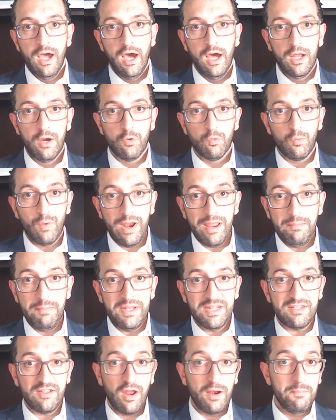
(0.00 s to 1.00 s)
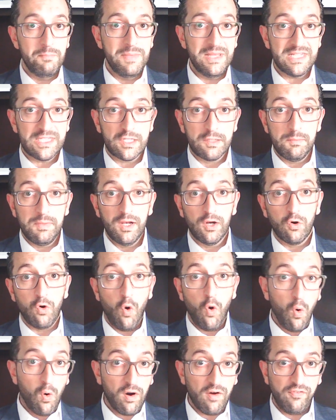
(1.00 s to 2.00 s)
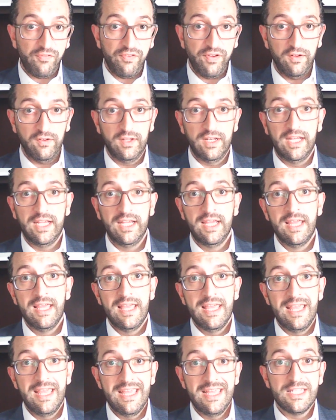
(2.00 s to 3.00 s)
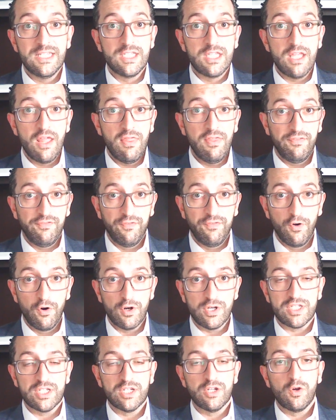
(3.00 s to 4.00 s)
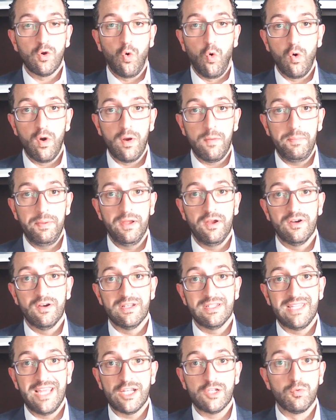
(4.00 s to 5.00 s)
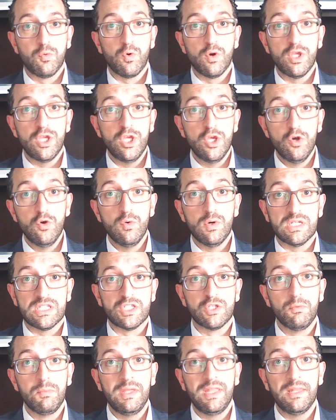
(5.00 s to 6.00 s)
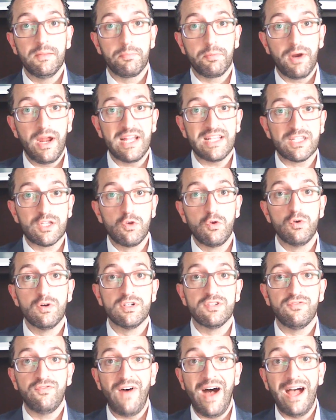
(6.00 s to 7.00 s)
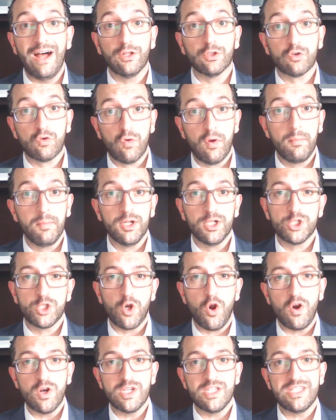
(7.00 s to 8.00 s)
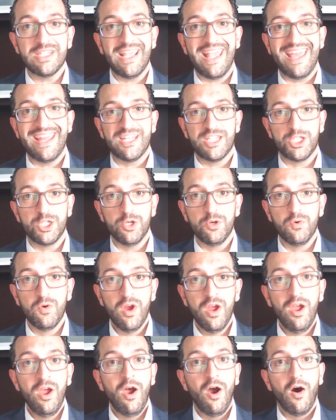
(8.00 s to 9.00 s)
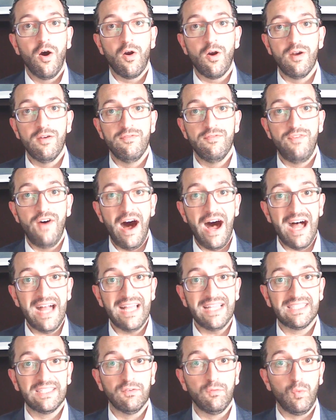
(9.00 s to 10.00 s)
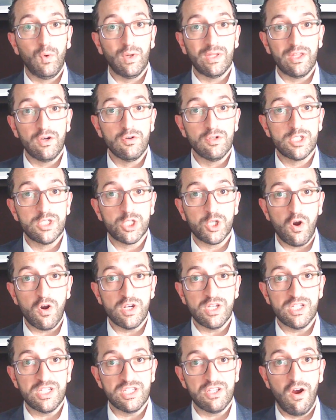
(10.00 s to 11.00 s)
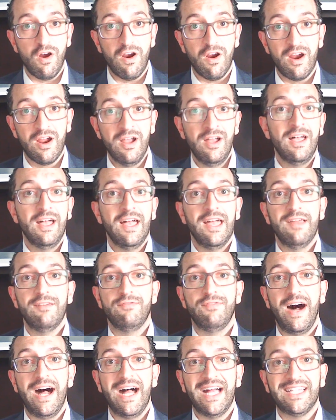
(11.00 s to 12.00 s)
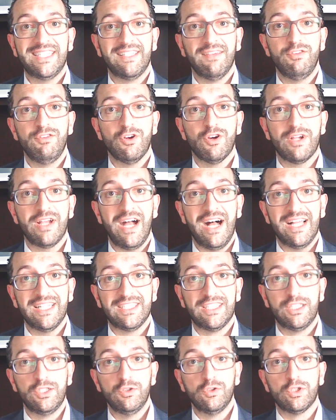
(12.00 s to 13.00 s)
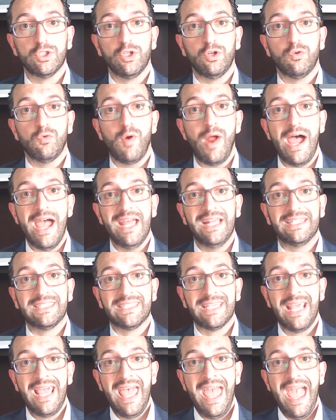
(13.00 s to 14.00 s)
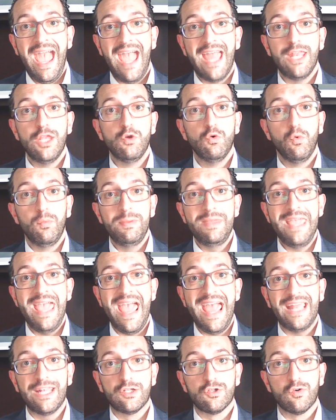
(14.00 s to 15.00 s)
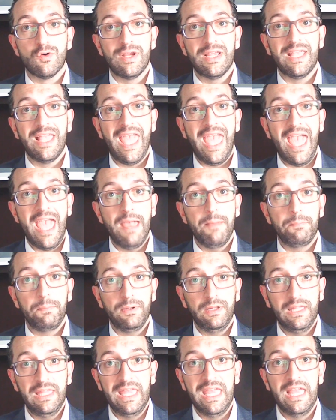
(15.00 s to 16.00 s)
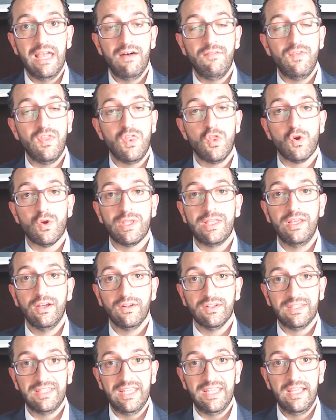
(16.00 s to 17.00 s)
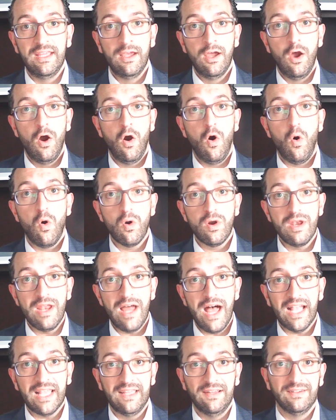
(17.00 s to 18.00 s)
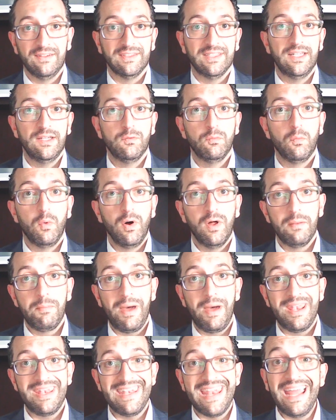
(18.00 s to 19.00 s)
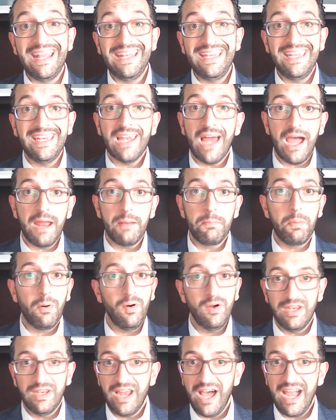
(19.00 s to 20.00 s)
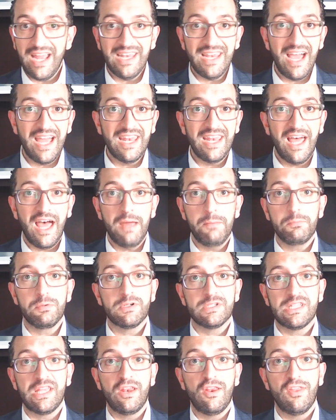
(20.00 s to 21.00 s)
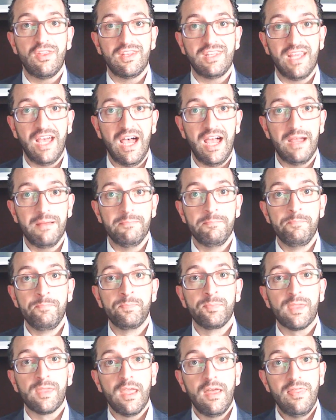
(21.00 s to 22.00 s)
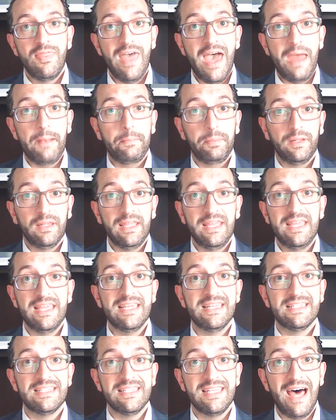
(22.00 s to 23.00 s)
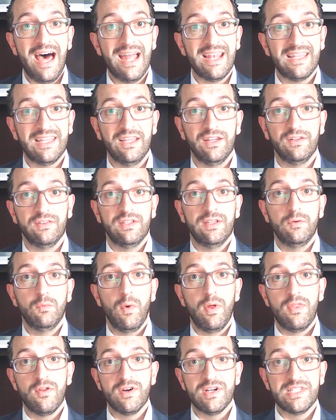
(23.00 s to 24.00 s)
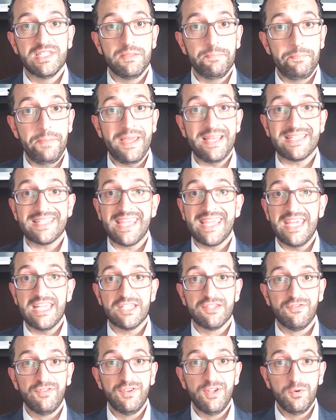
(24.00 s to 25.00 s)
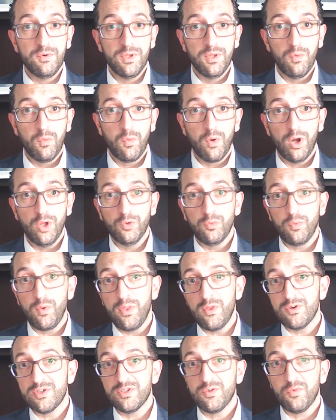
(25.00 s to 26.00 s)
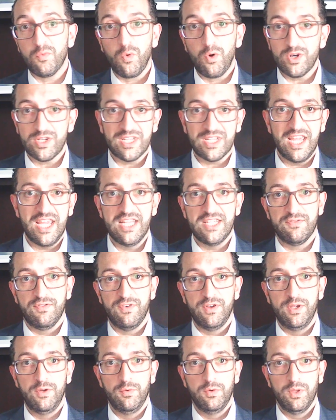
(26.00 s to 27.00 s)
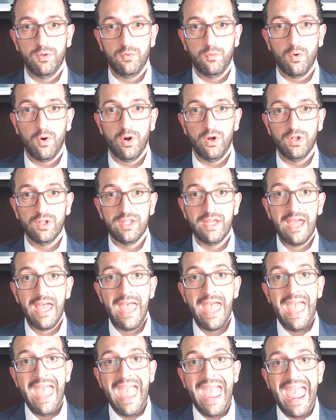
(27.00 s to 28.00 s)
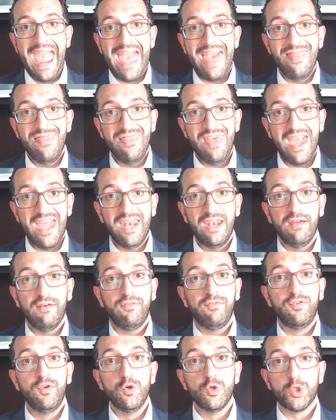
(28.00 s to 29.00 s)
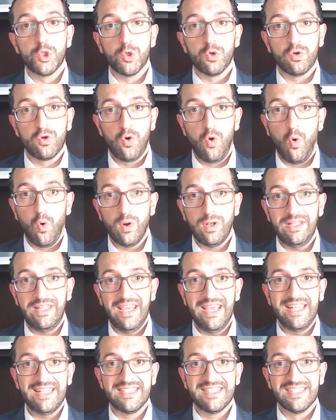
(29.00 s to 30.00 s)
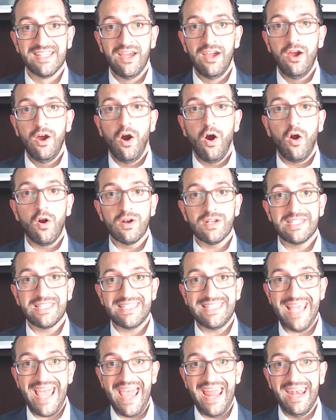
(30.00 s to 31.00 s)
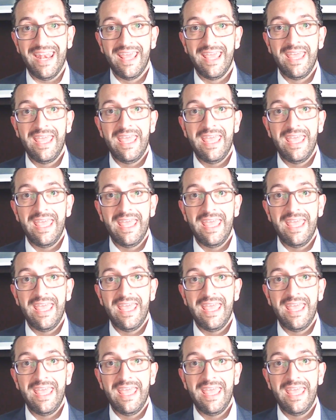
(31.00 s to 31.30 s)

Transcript: An arraignment on a misdemeanor or a felony is the first court appearance. That's where you, assuming the prosecutor has filed criminal charges against you, are advised of what those charges are, advised of your constitutional rights, and you will be entering a plea of either guilty or not guilty. Well, in about 99.999% of the time, that plea is not guilty, whether it's the best case for you in the world, whether it's the worst case for you in the world and then future court dates are set.